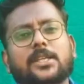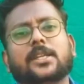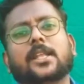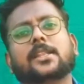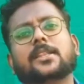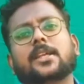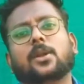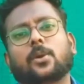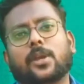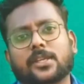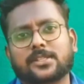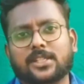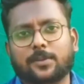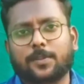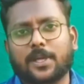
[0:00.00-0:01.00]
endha
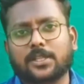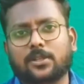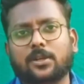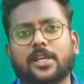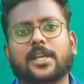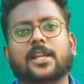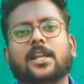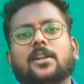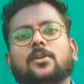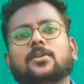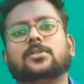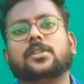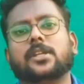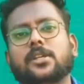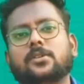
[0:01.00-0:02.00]
location la paathalo engala
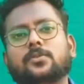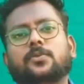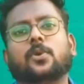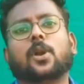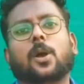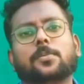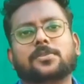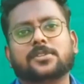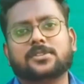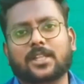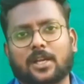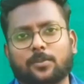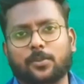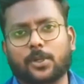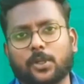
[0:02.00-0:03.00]
three to four options
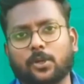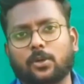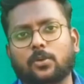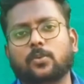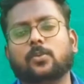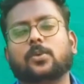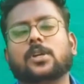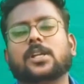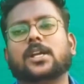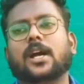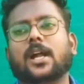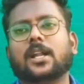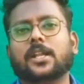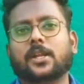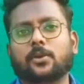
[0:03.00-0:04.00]
thara mudiyum
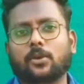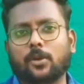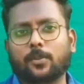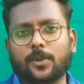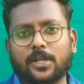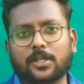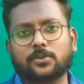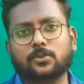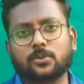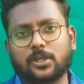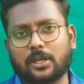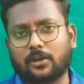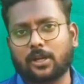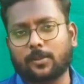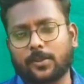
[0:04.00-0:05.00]
ungalukana requirement suit
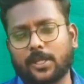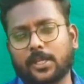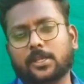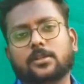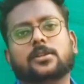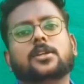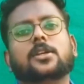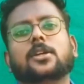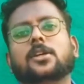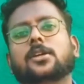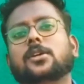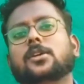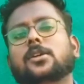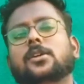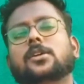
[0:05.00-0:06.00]
avara mari
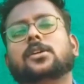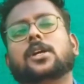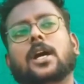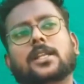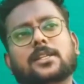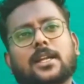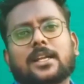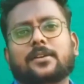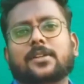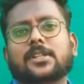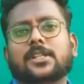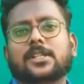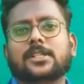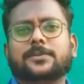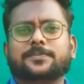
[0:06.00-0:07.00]
adanal
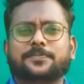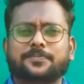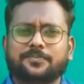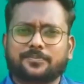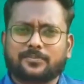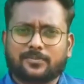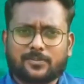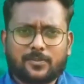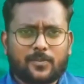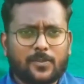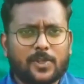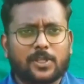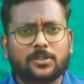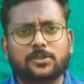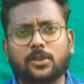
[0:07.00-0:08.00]
vandu
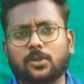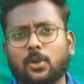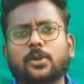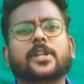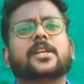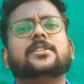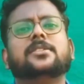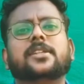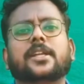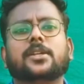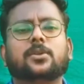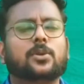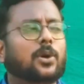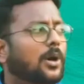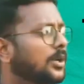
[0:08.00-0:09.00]
so don't hesitate
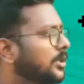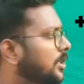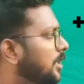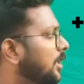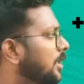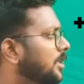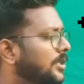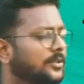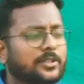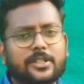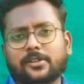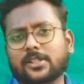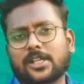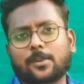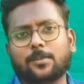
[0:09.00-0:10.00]
to call inga
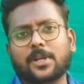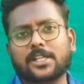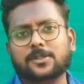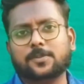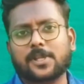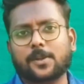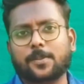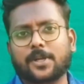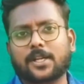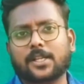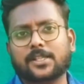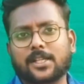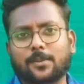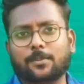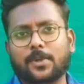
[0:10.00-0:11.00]
vandu number display pandra
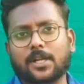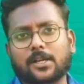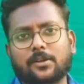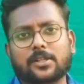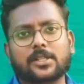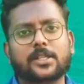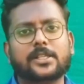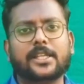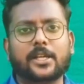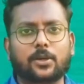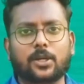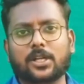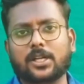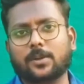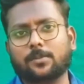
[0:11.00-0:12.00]
indha number ku vandu idu
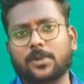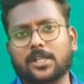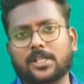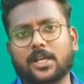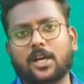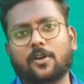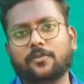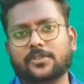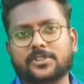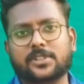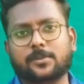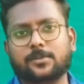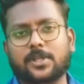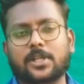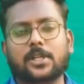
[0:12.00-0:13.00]
enoda number dhaan office
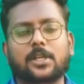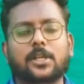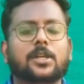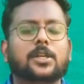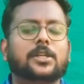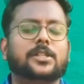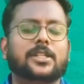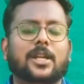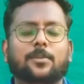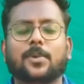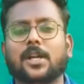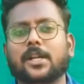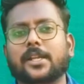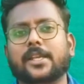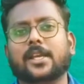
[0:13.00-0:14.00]
number indha number
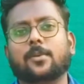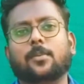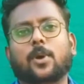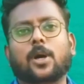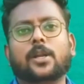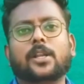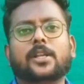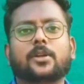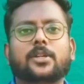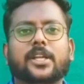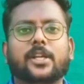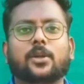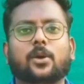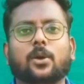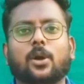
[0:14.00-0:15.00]
ku neenga morning
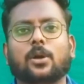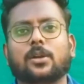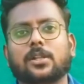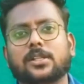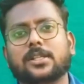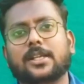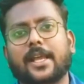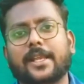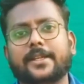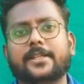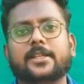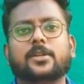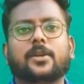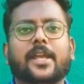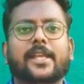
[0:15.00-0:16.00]
ten o'clock la irundhu night
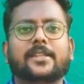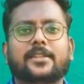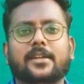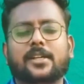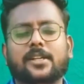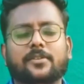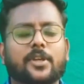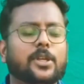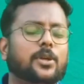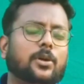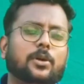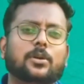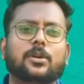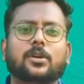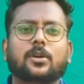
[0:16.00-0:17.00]
eight thirty variyum
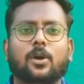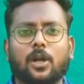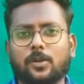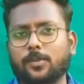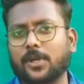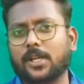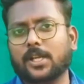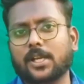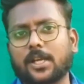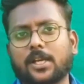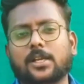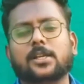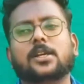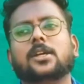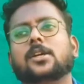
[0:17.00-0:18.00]
call pannunga
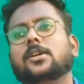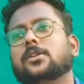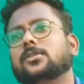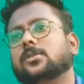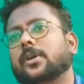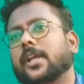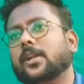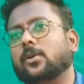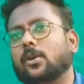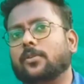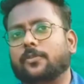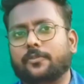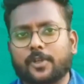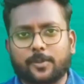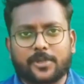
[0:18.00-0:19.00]
So, I have a
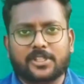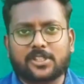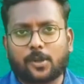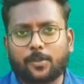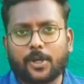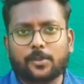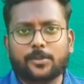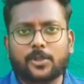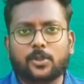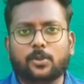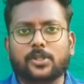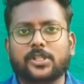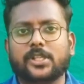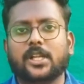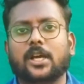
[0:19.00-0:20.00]
fifteen minutes appointment.
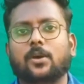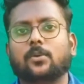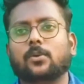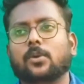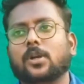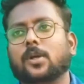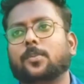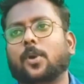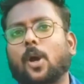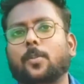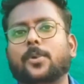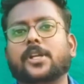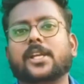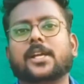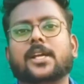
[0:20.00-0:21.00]
Your
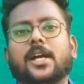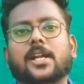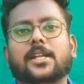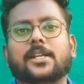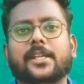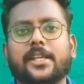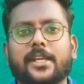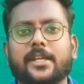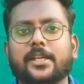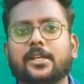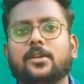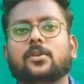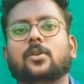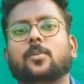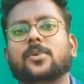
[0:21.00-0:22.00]
property need is
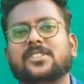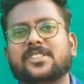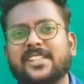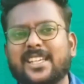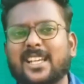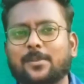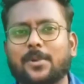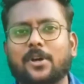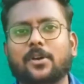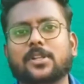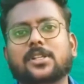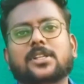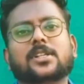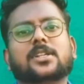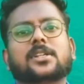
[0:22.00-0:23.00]

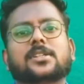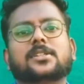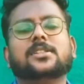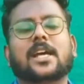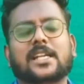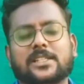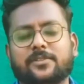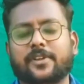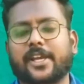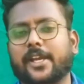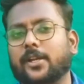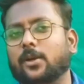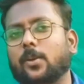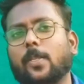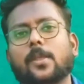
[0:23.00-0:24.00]

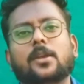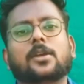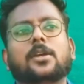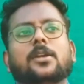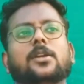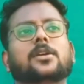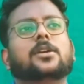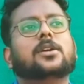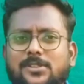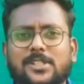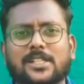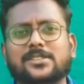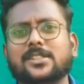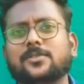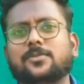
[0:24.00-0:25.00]
satisfied.
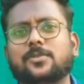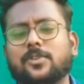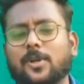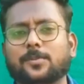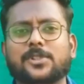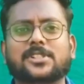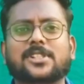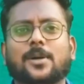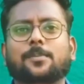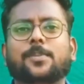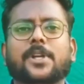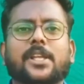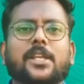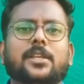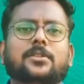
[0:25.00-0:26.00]
That's it from this
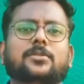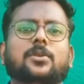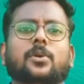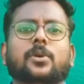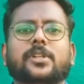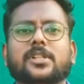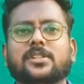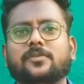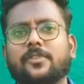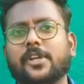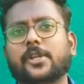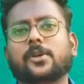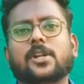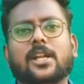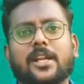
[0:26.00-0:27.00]
company. So, in this
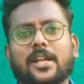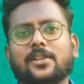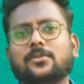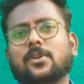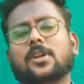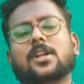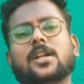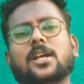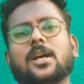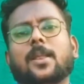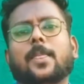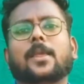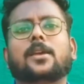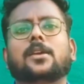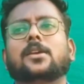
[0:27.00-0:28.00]
video, I am saying
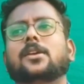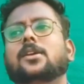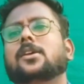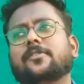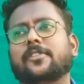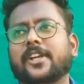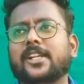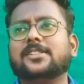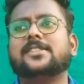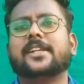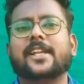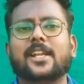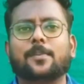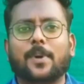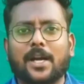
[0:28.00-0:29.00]
that you are watching the
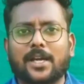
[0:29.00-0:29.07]
channel.